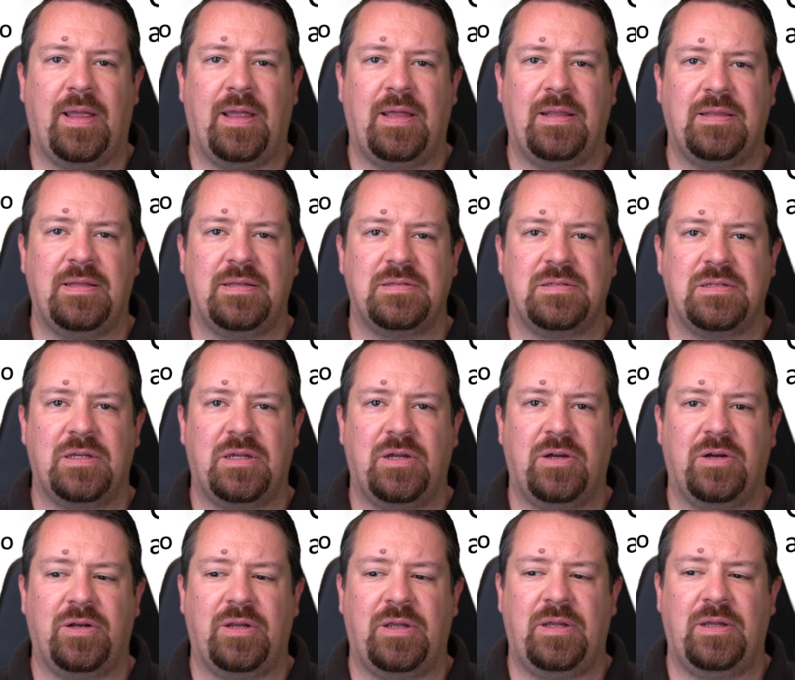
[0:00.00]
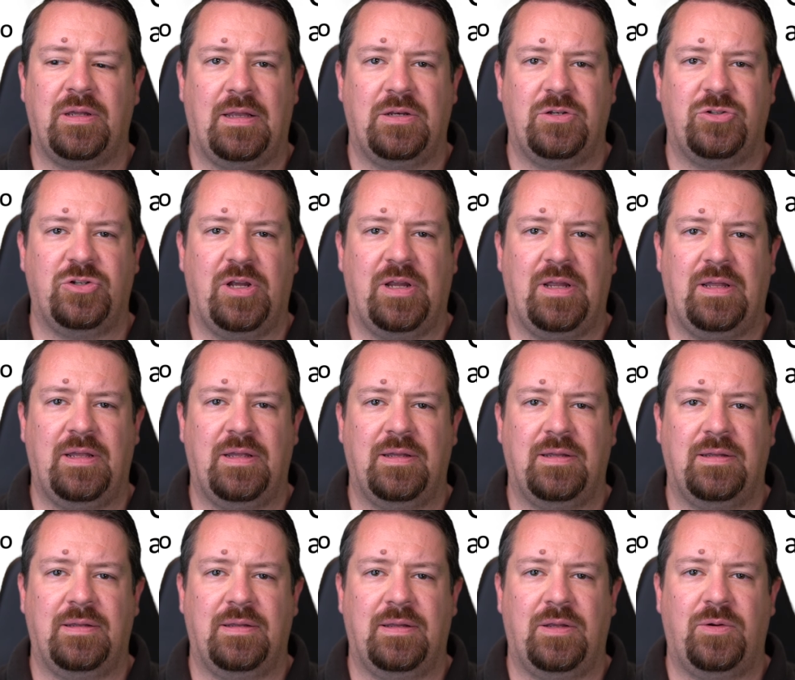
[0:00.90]
and the security handshake
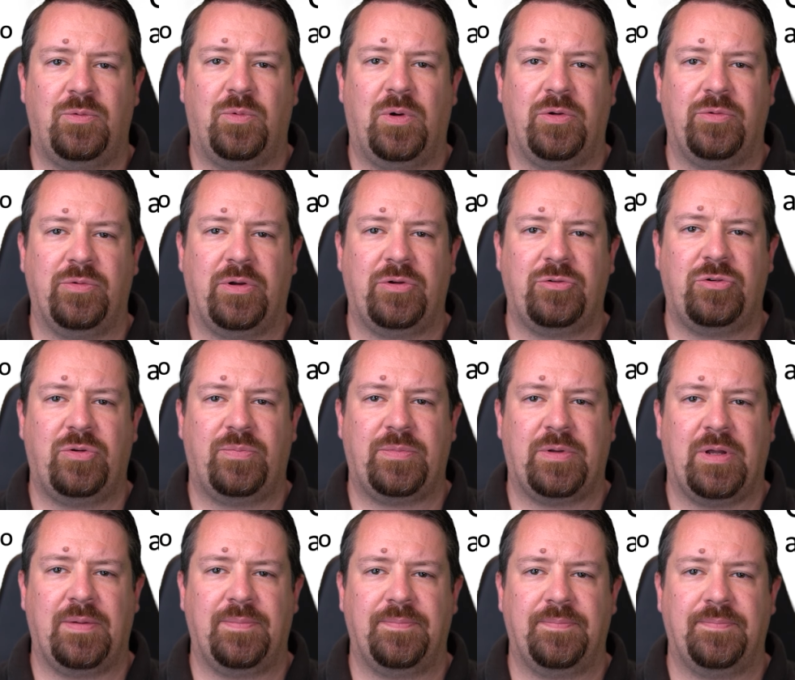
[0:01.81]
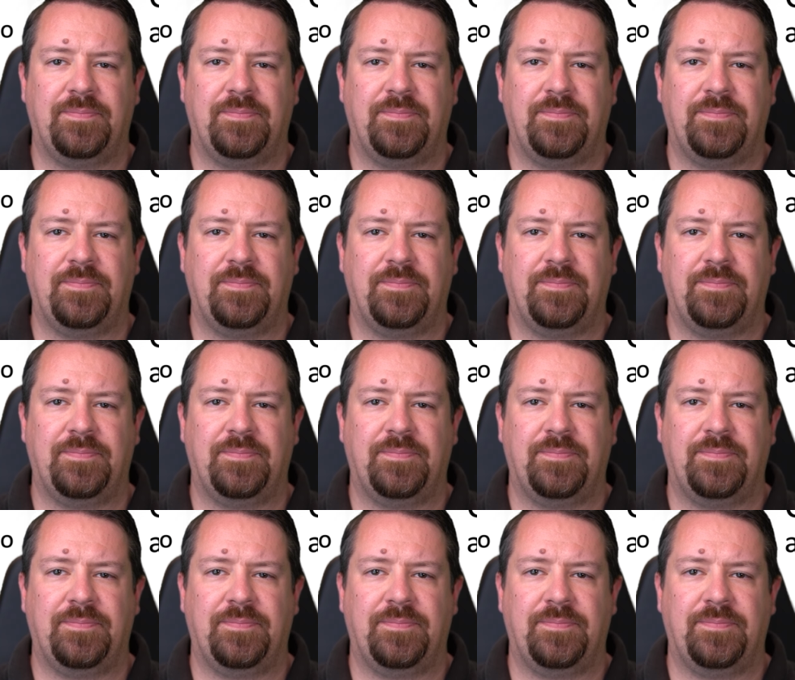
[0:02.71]
in one round trip time.